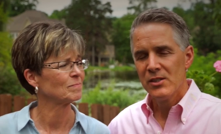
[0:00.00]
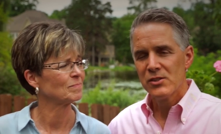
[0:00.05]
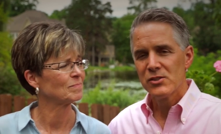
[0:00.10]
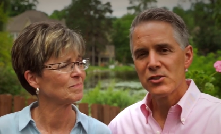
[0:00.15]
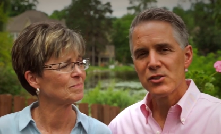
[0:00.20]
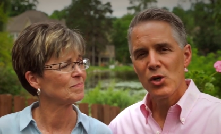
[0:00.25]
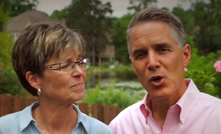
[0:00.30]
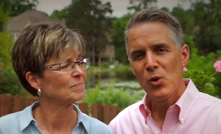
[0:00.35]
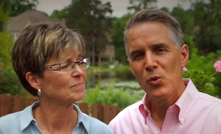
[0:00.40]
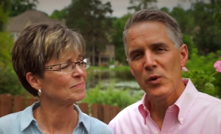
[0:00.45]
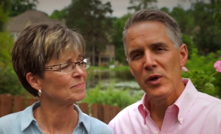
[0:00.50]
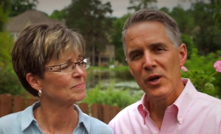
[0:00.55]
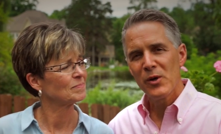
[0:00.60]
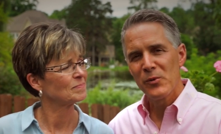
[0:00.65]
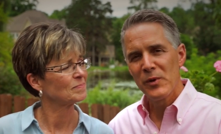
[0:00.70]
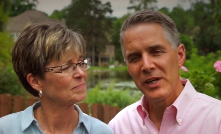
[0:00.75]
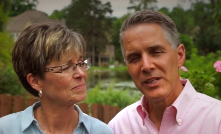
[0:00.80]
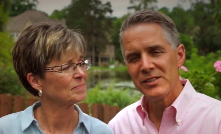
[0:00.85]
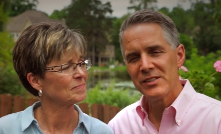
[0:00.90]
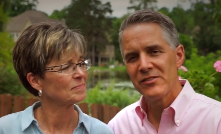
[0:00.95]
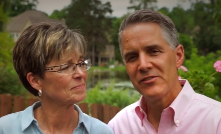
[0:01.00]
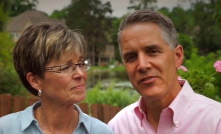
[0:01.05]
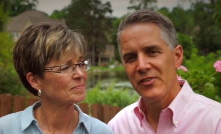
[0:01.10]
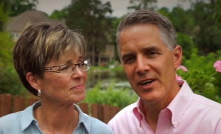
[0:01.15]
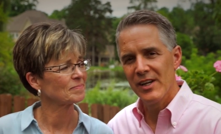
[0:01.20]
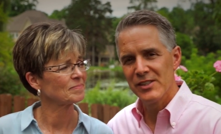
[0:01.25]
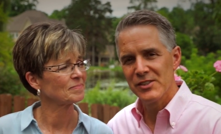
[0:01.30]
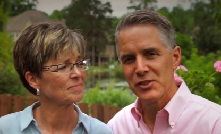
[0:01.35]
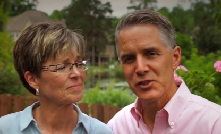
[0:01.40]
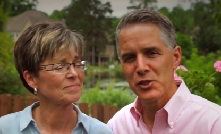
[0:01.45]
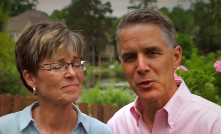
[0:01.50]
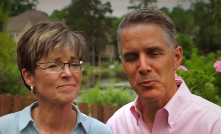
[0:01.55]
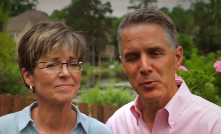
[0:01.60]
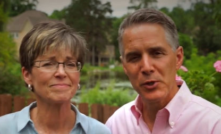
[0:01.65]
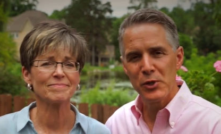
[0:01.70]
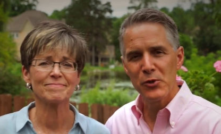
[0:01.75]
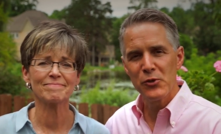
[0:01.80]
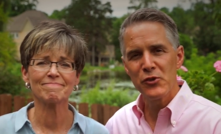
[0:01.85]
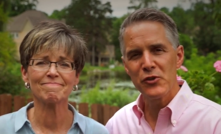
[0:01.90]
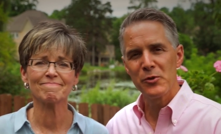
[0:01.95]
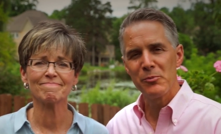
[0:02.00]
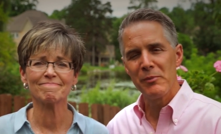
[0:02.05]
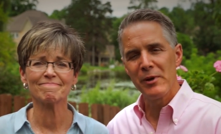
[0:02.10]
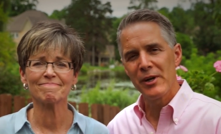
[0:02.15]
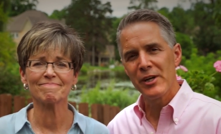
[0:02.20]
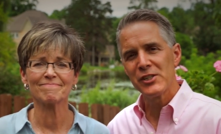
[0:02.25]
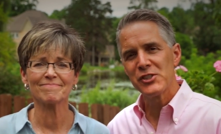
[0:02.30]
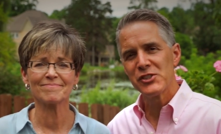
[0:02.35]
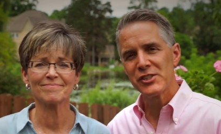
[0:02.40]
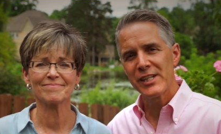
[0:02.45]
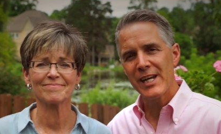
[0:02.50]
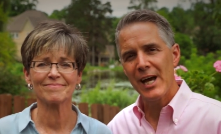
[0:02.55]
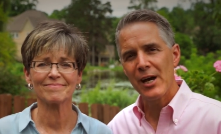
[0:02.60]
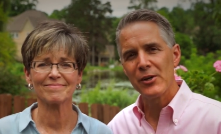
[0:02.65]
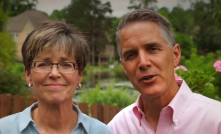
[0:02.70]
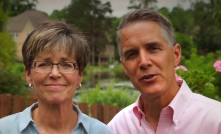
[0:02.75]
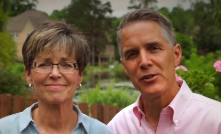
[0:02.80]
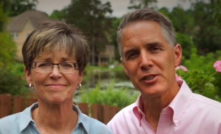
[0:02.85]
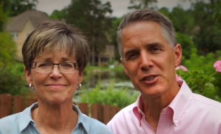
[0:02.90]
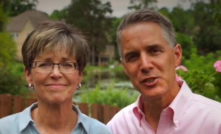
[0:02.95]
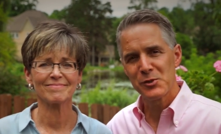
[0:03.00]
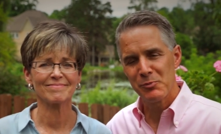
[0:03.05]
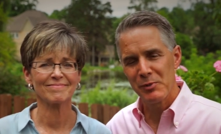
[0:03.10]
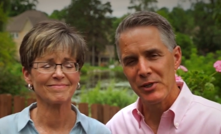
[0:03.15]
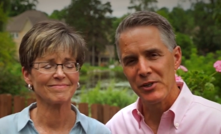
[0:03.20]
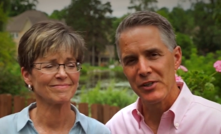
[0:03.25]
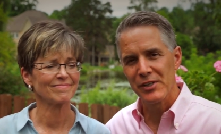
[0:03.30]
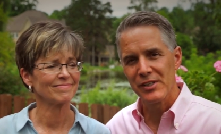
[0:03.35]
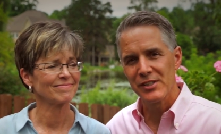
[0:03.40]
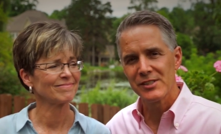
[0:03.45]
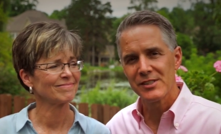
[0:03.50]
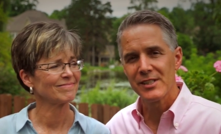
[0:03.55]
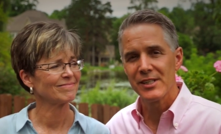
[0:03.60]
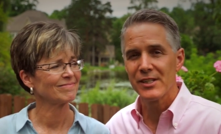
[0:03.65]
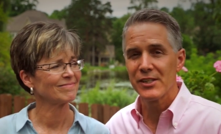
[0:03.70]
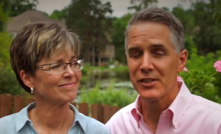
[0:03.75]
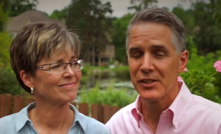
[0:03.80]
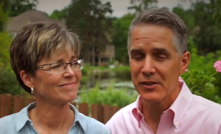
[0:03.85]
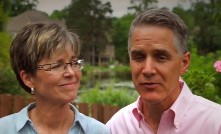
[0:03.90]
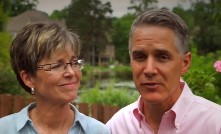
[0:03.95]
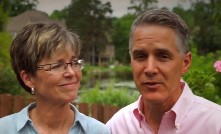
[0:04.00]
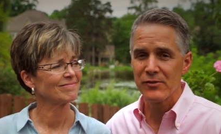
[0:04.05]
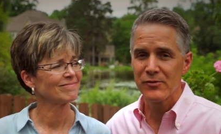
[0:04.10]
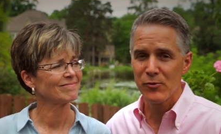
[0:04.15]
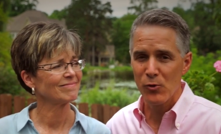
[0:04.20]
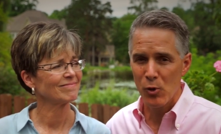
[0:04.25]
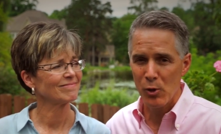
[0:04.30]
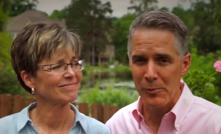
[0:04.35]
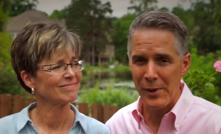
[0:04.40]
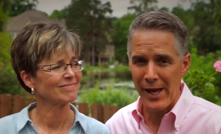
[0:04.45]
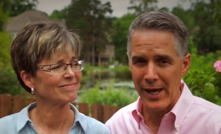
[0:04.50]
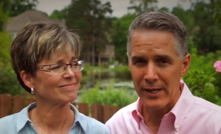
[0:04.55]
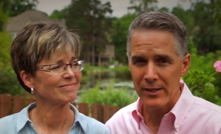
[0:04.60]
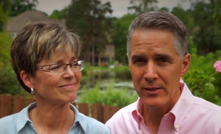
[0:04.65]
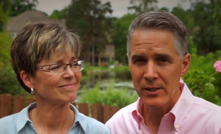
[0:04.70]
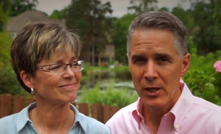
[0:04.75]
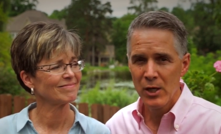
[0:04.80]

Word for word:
Speaker 1: So, we are raising funds to produce the marriage encounter experience in a different format